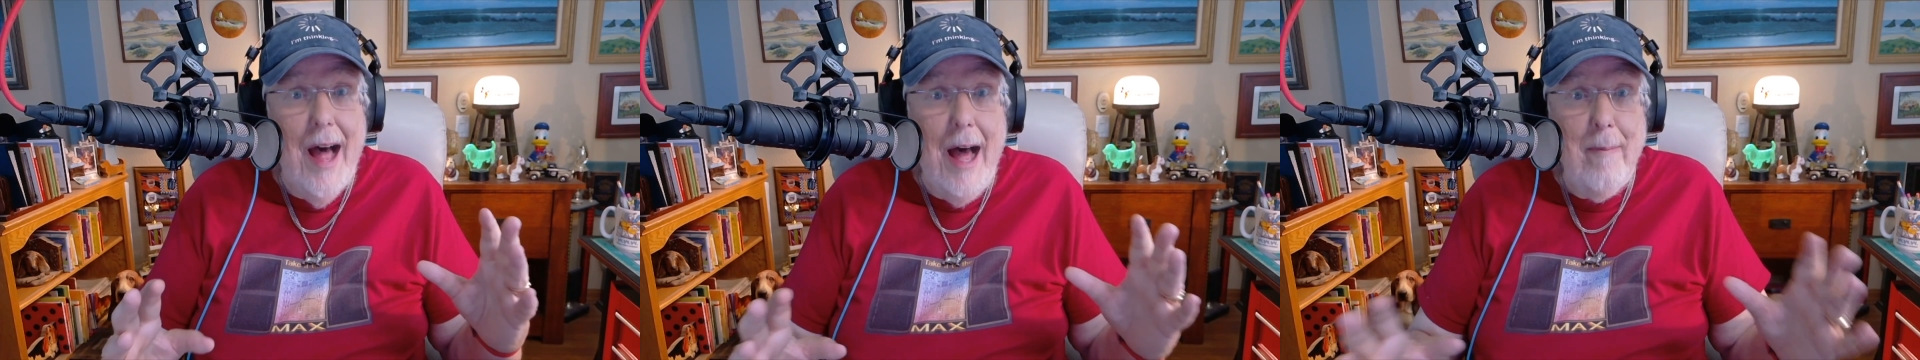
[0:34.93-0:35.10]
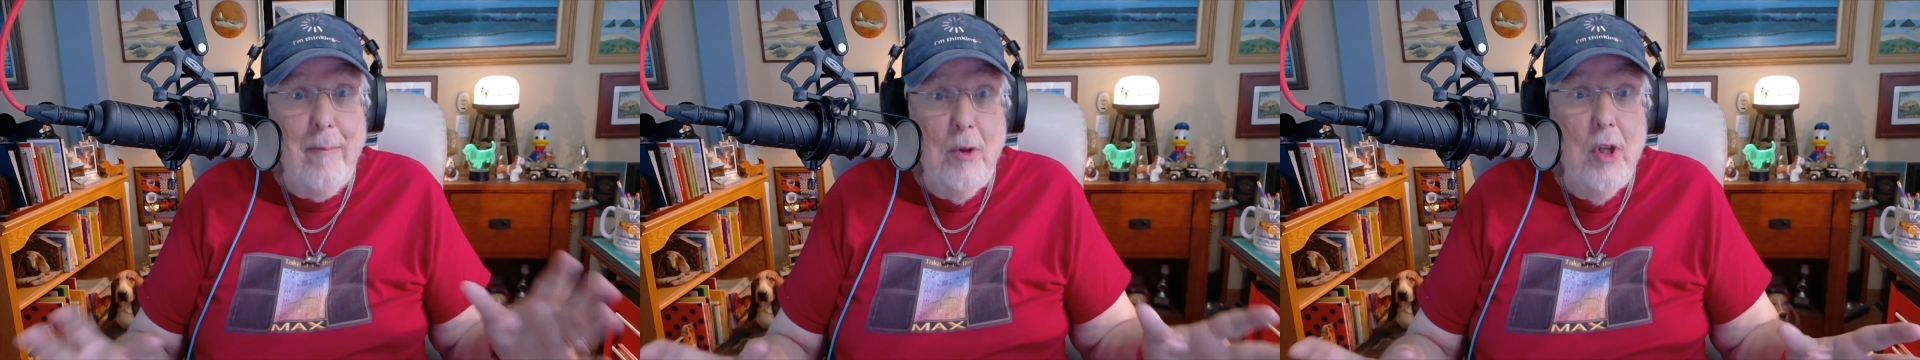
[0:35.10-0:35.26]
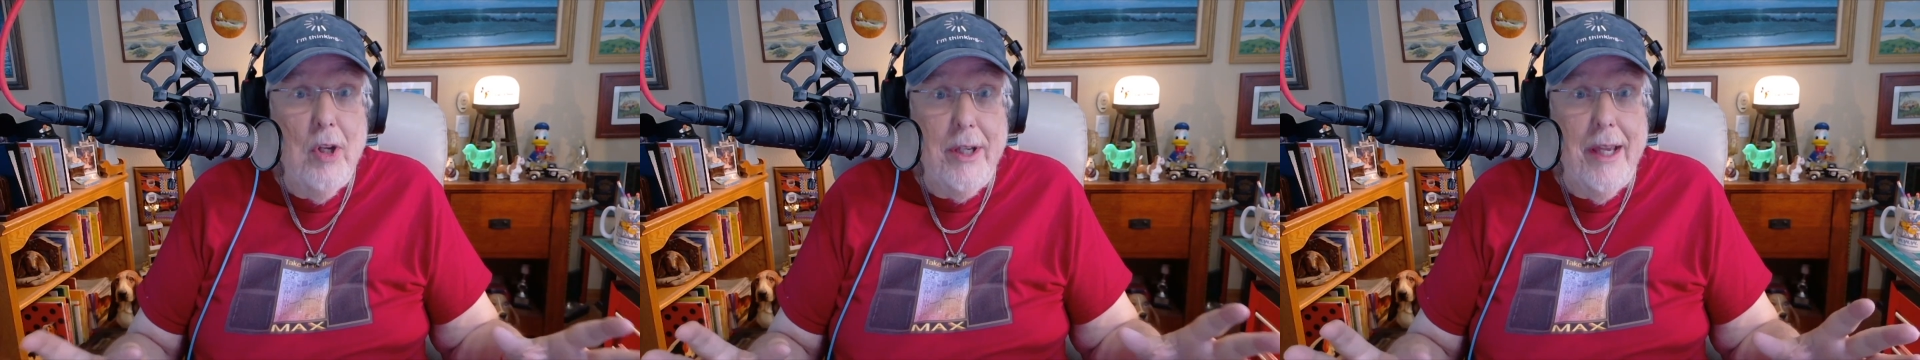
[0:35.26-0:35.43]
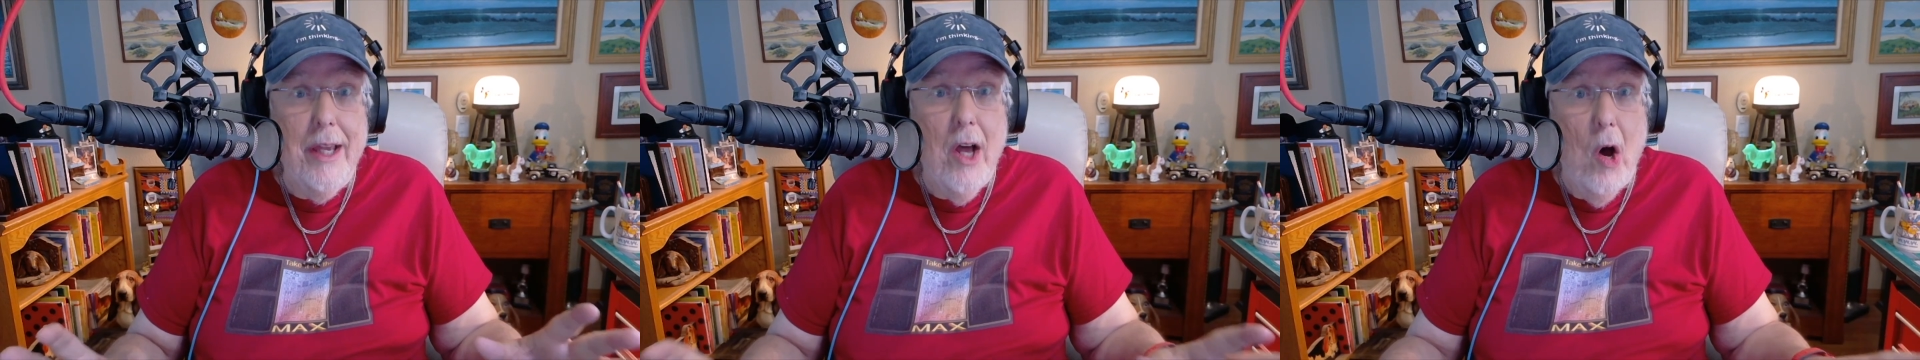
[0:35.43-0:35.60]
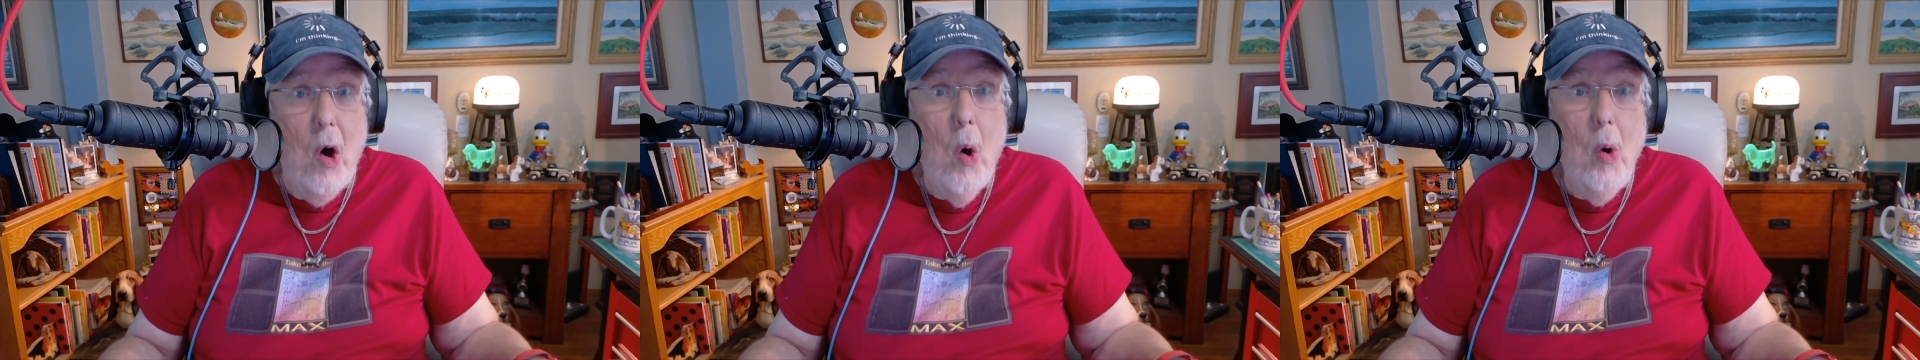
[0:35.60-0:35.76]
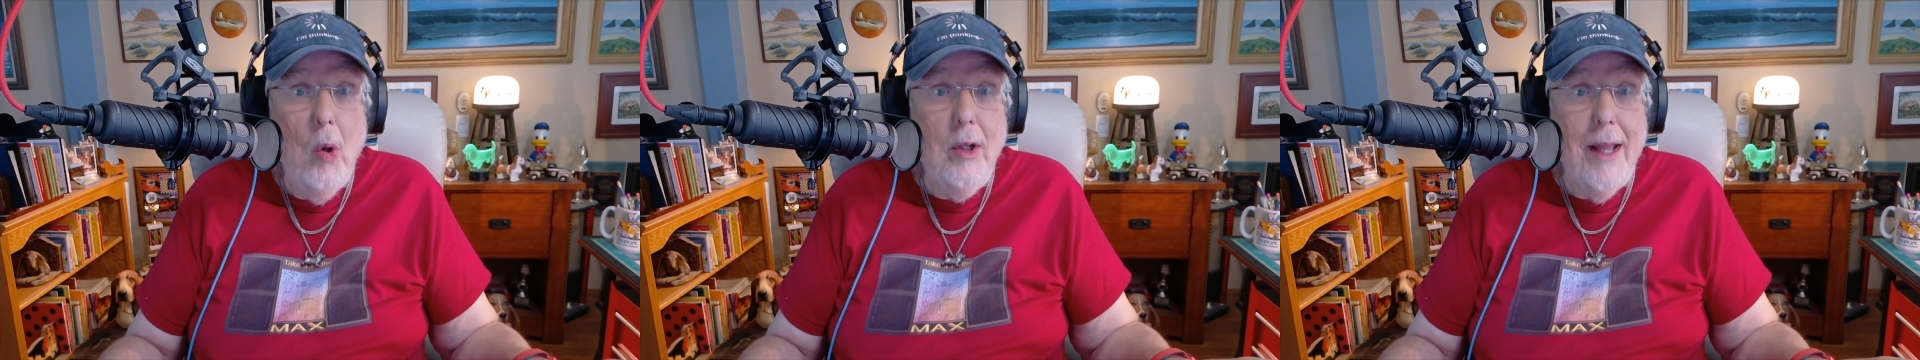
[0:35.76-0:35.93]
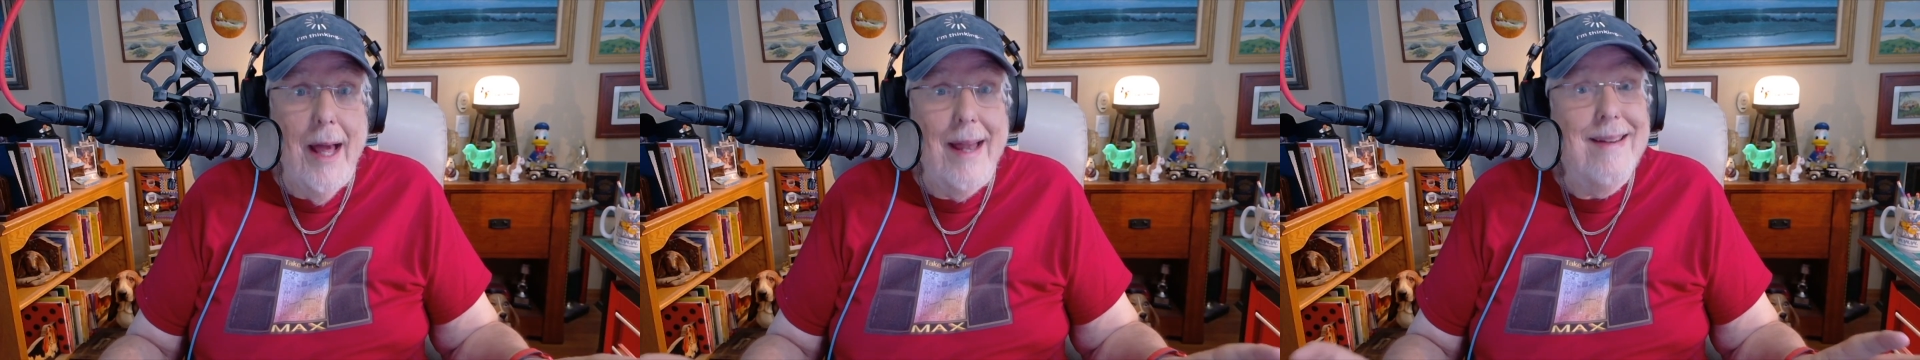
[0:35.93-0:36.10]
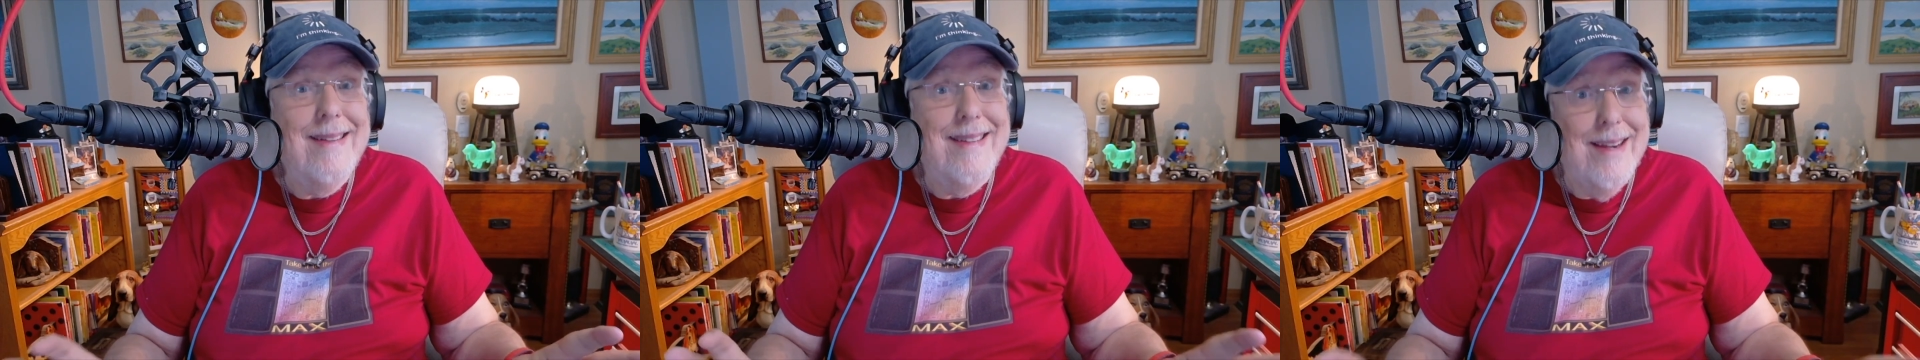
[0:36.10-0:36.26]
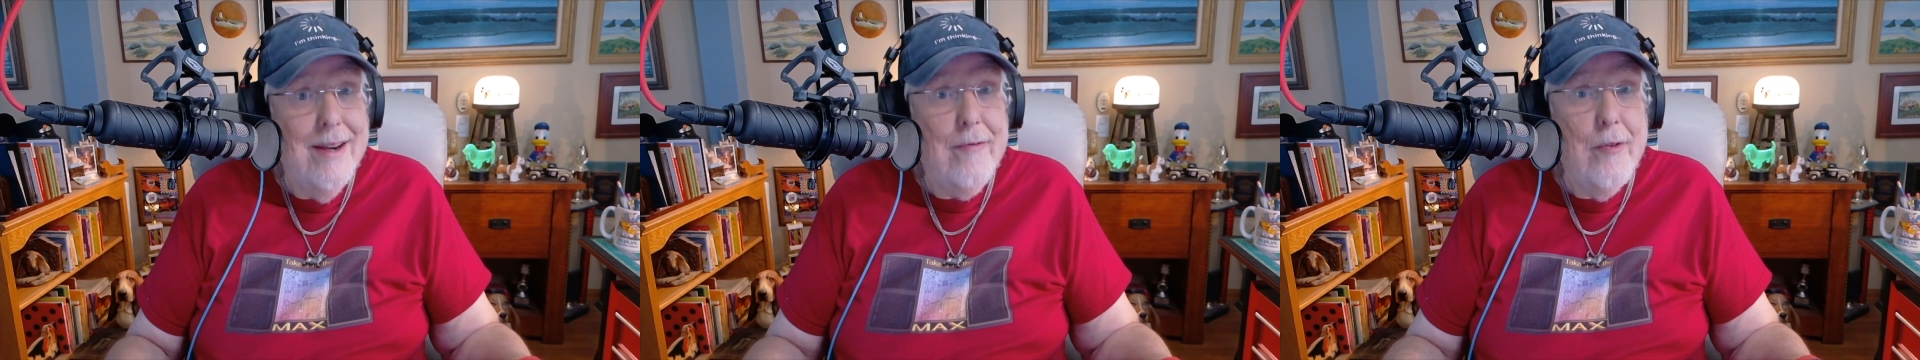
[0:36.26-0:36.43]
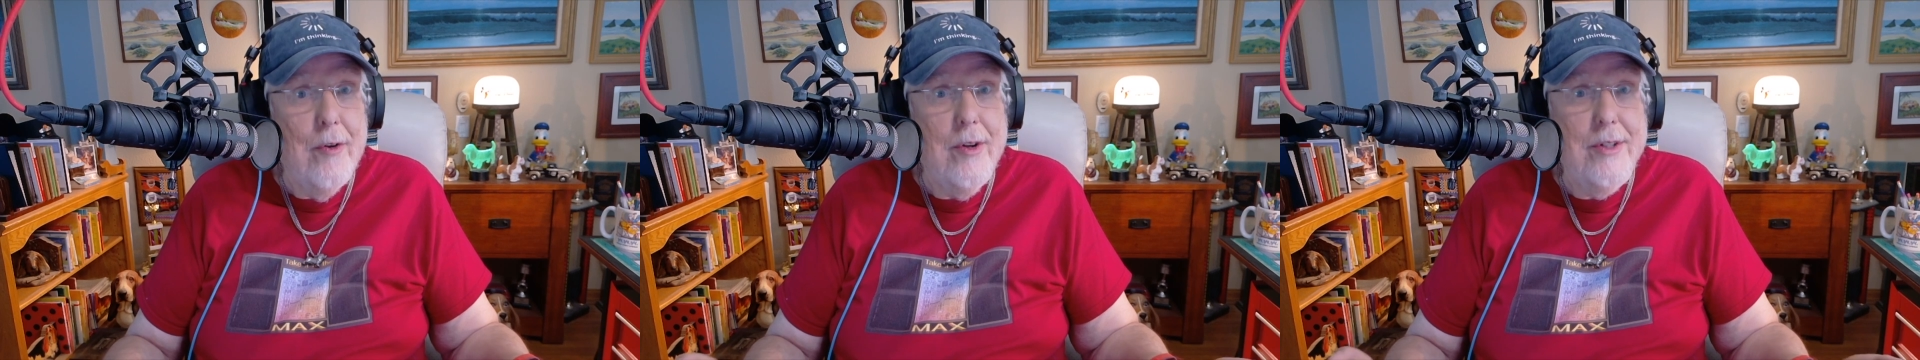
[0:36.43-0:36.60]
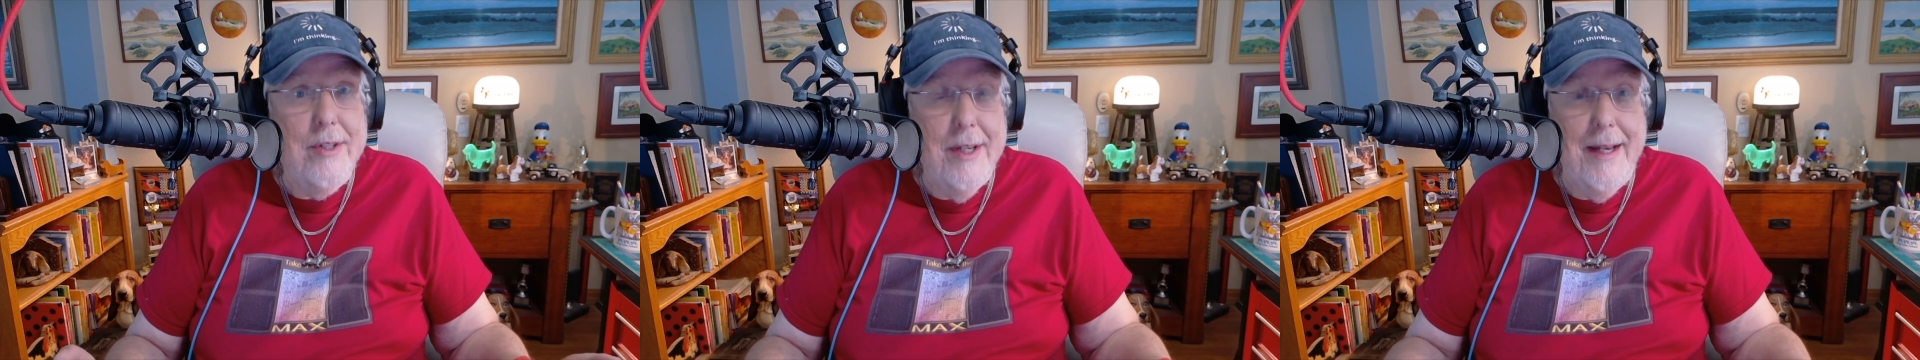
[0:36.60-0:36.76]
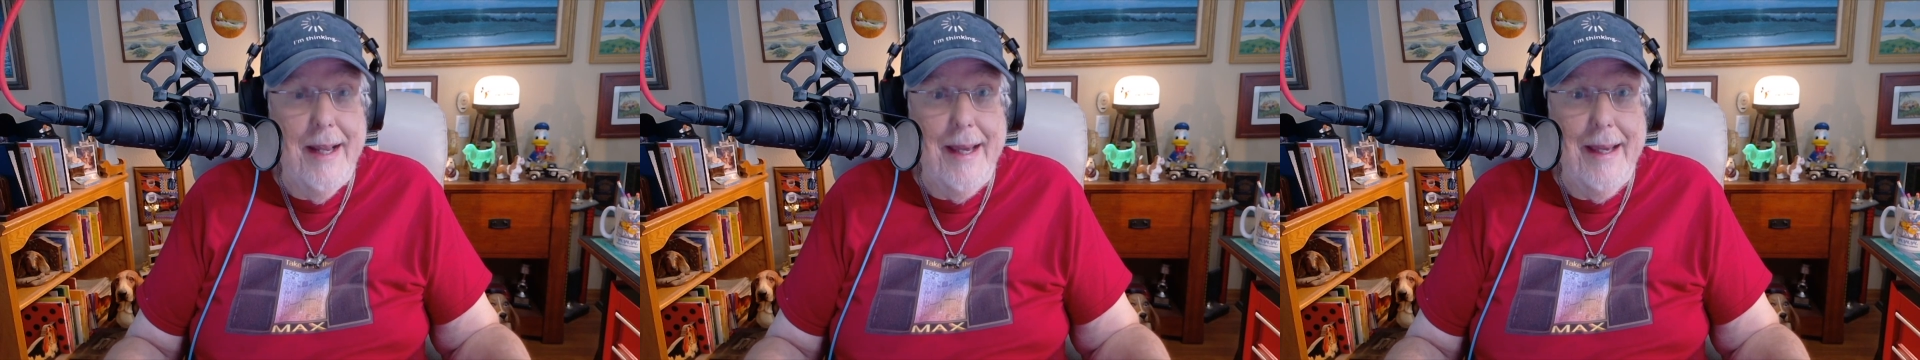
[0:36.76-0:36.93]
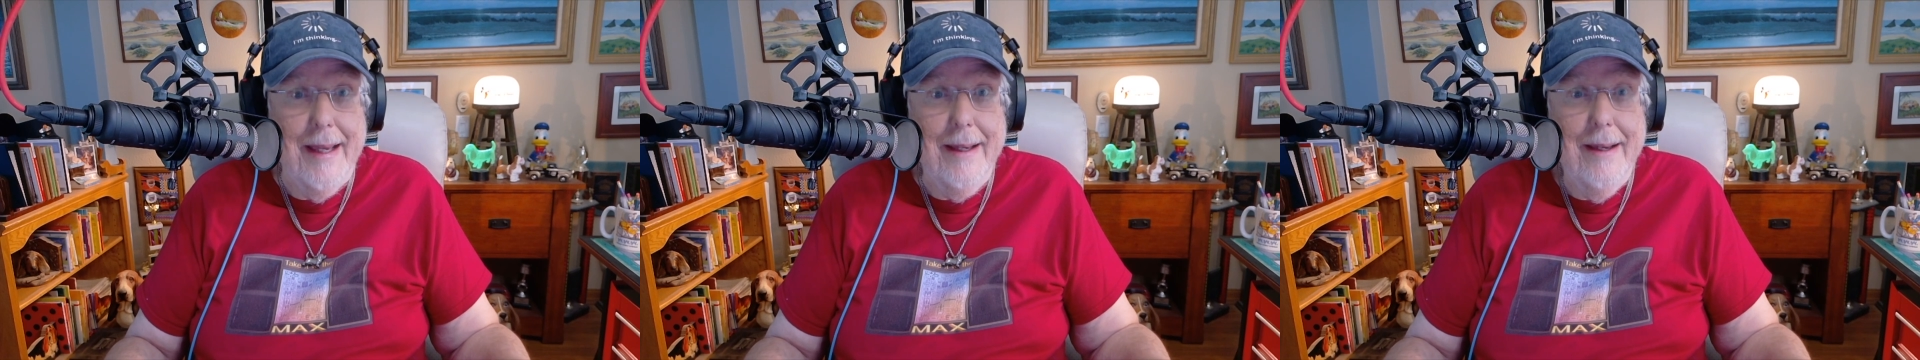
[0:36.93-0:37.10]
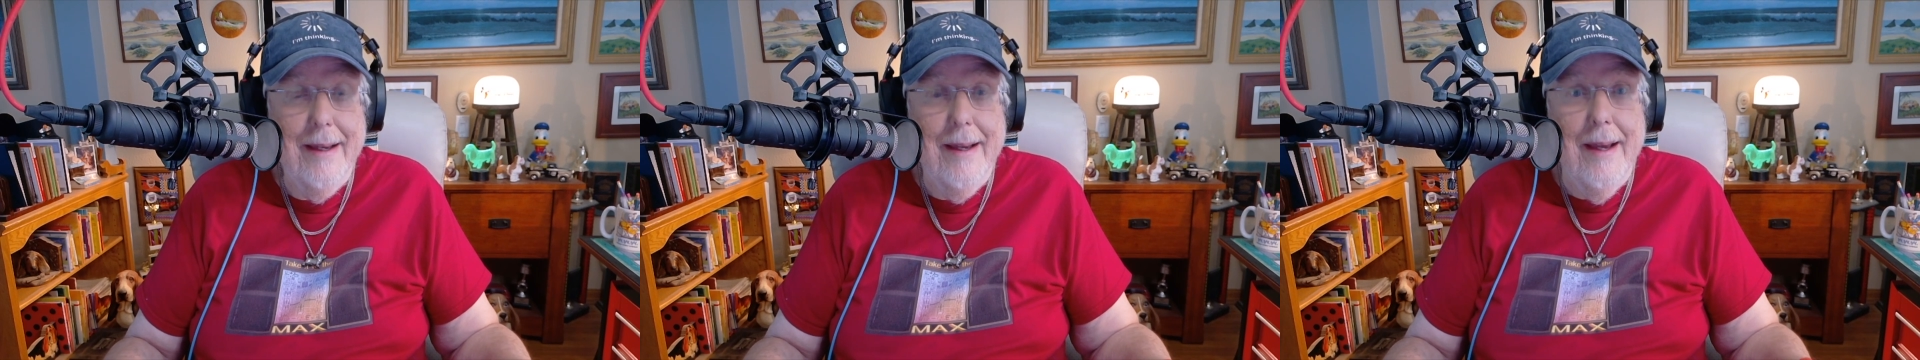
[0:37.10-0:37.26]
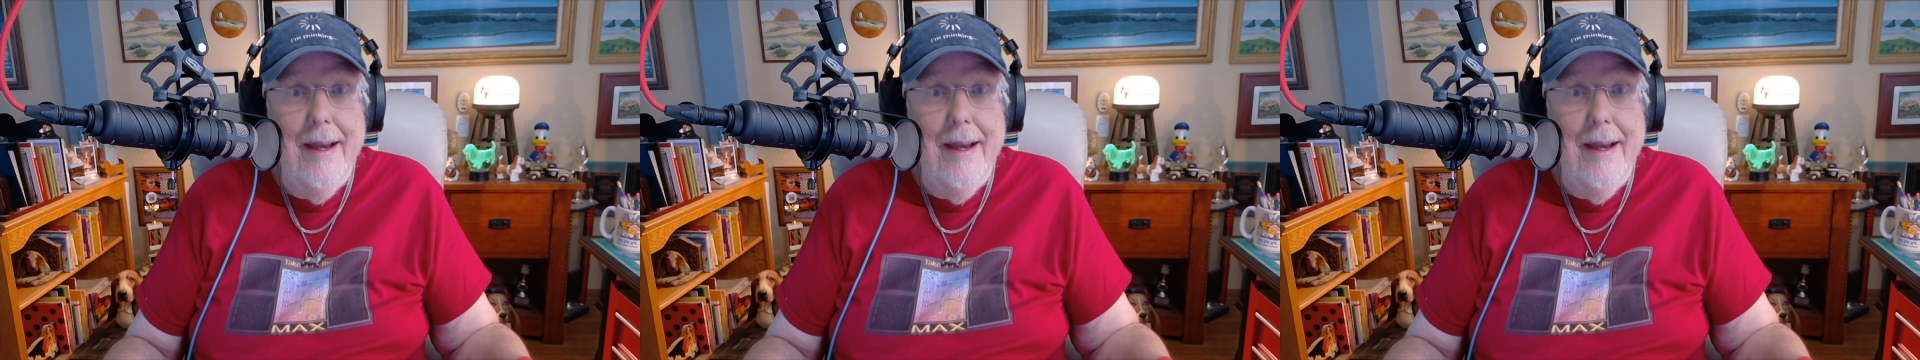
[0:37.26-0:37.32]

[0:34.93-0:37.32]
I'm looking a whole lot different today.